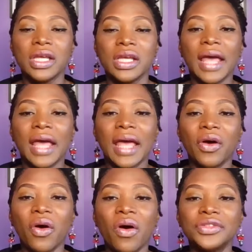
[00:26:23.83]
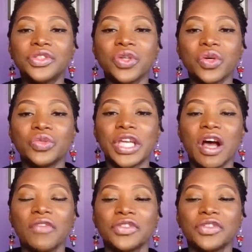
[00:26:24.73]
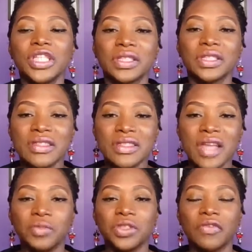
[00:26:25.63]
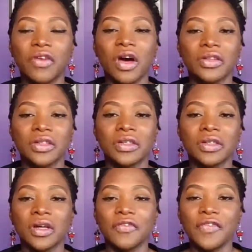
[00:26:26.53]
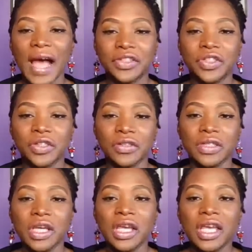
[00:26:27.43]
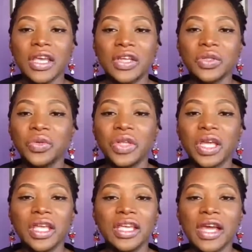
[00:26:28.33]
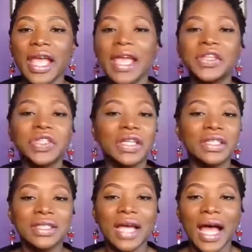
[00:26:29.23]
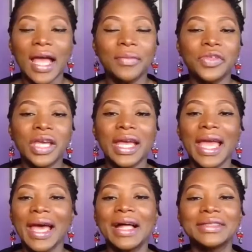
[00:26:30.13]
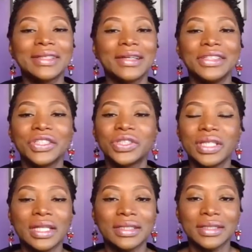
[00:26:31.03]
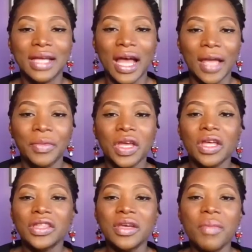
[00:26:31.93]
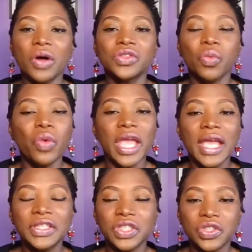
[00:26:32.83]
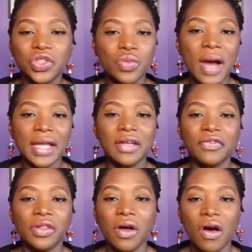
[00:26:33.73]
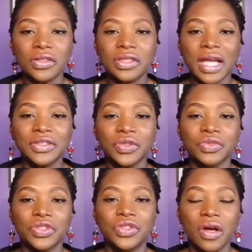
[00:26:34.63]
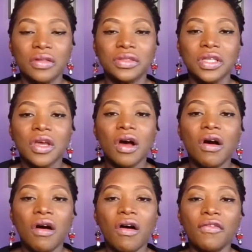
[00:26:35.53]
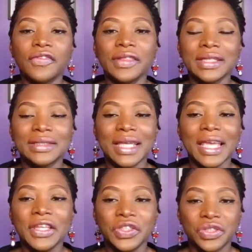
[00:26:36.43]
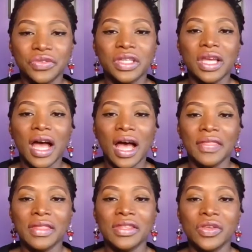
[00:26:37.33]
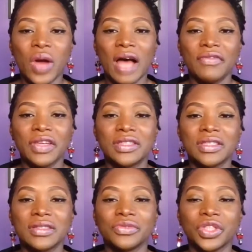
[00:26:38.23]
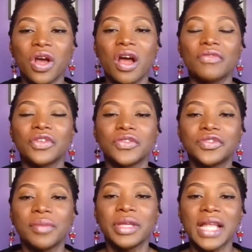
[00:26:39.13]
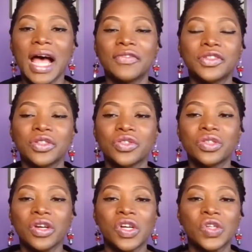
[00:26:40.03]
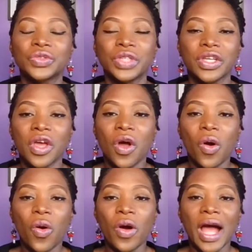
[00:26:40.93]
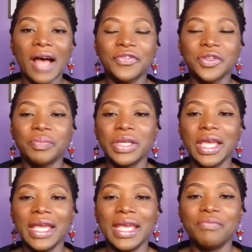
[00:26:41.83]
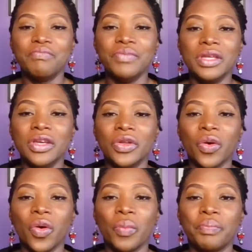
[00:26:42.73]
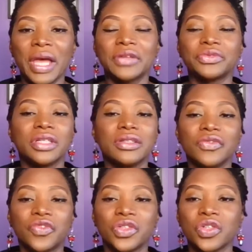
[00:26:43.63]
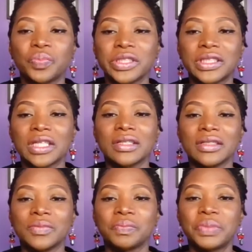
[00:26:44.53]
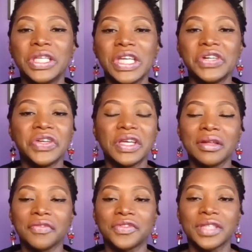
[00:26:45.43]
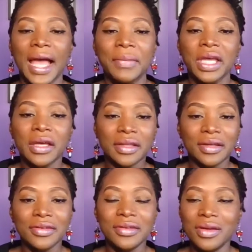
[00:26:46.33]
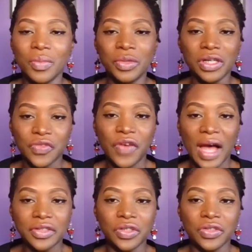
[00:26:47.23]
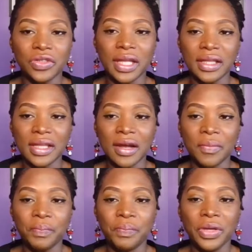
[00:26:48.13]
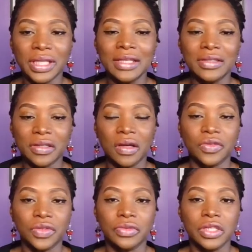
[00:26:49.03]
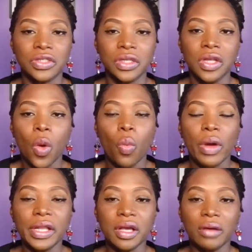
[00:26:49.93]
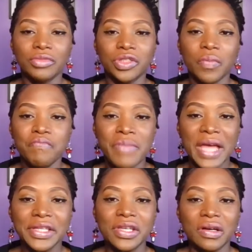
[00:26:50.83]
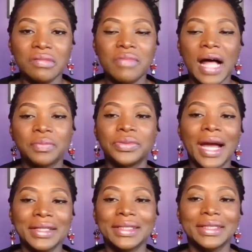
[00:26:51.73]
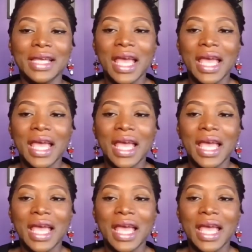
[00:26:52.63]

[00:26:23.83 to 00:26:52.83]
And also, recovery depends on a number of other factors, including your age at the time, your health condition at the time, the amount of wages you might have lost as a result of this injury and you having to recover from it after a surgery or after being in bedridden for a particular period of time. There are numerous factors that are put into consideration when it comes to medical malpractice.